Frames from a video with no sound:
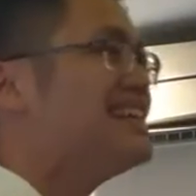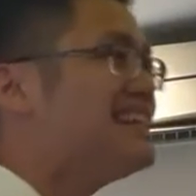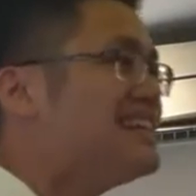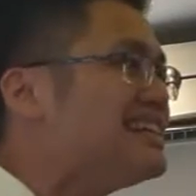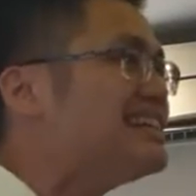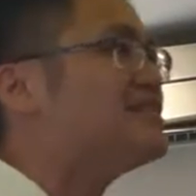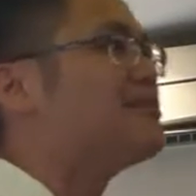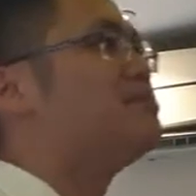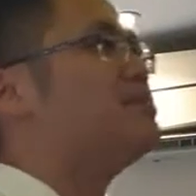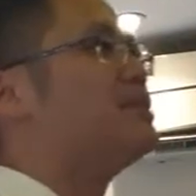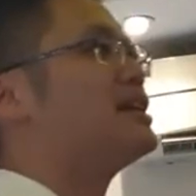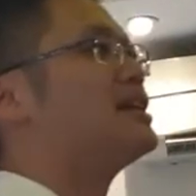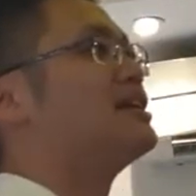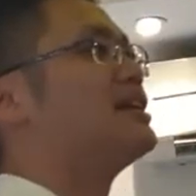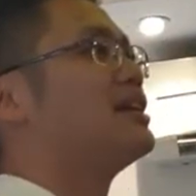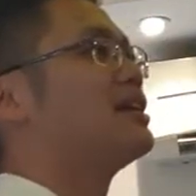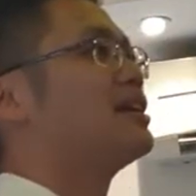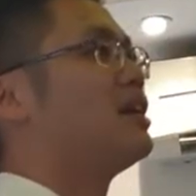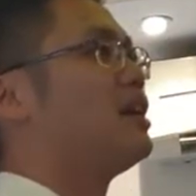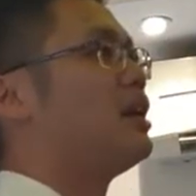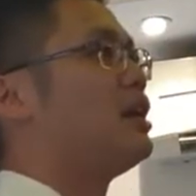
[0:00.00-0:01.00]
in the
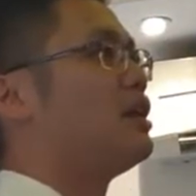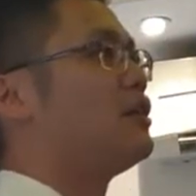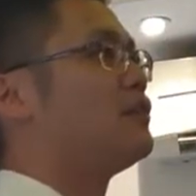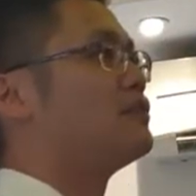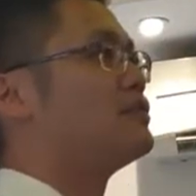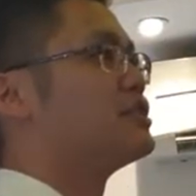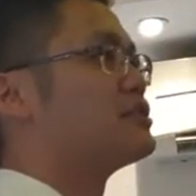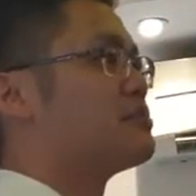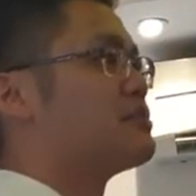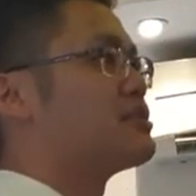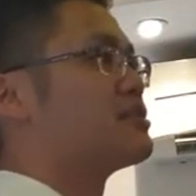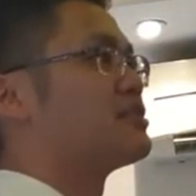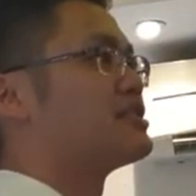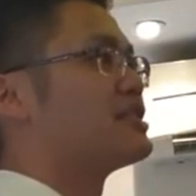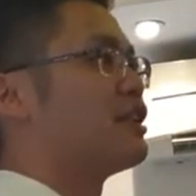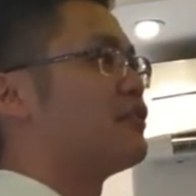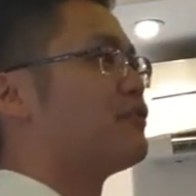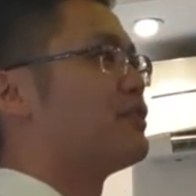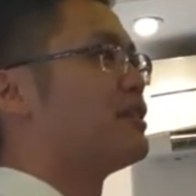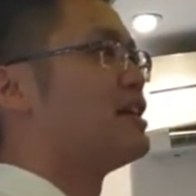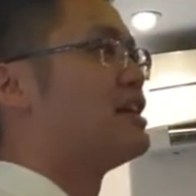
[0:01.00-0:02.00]
beginning of the speech
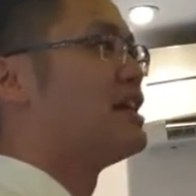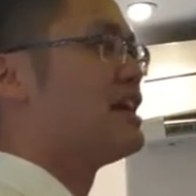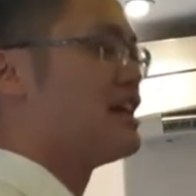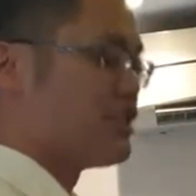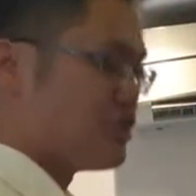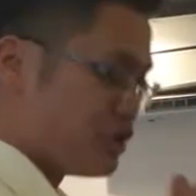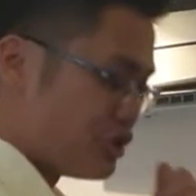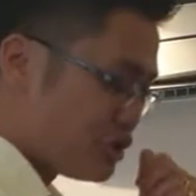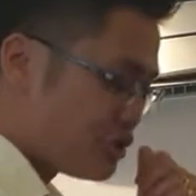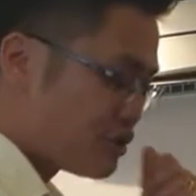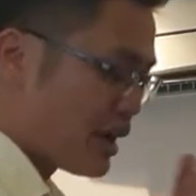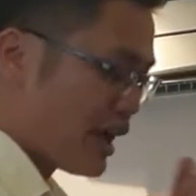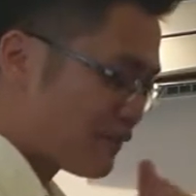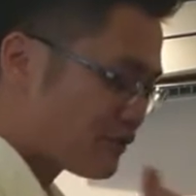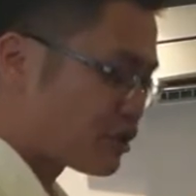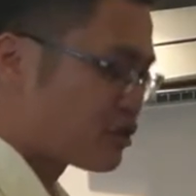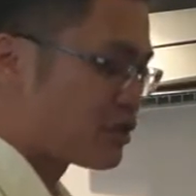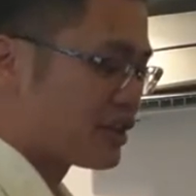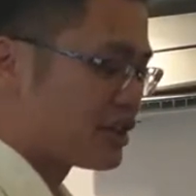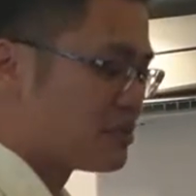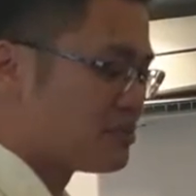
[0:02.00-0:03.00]
itself. You have the
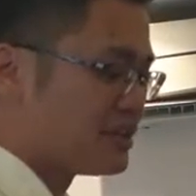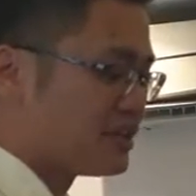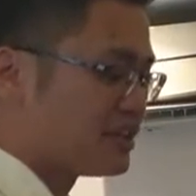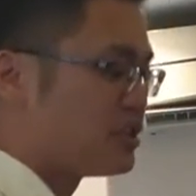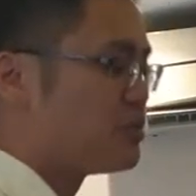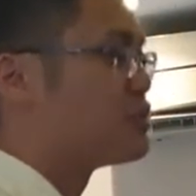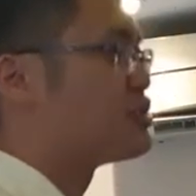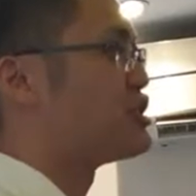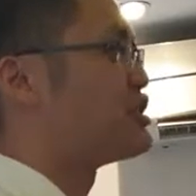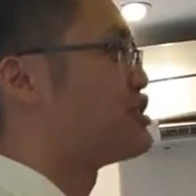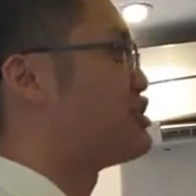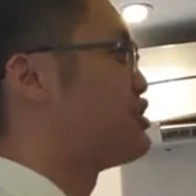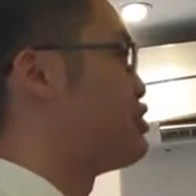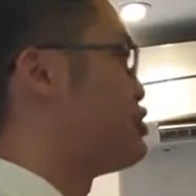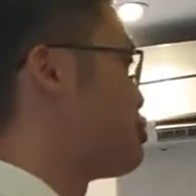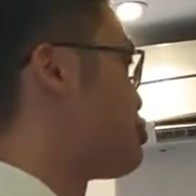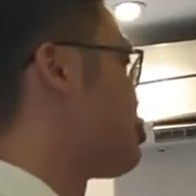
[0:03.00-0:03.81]
credibility, which is you